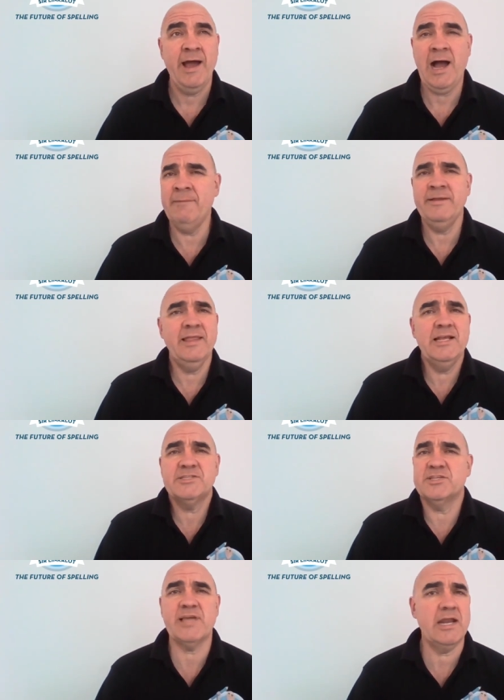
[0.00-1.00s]
I mean, the list
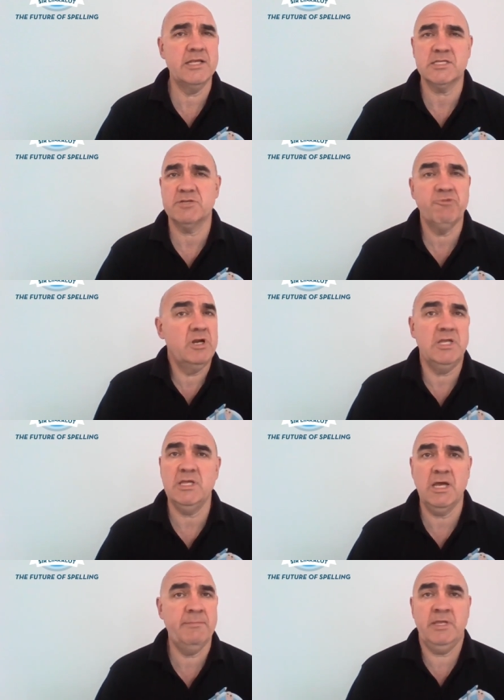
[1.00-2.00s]
is endless, really.
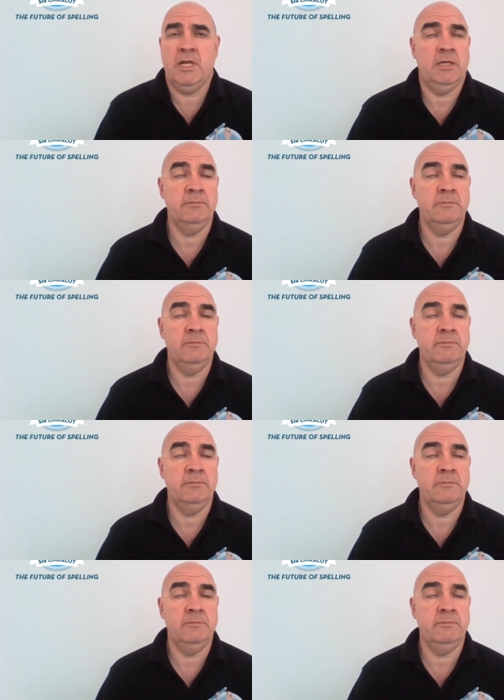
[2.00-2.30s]
I mean, you know.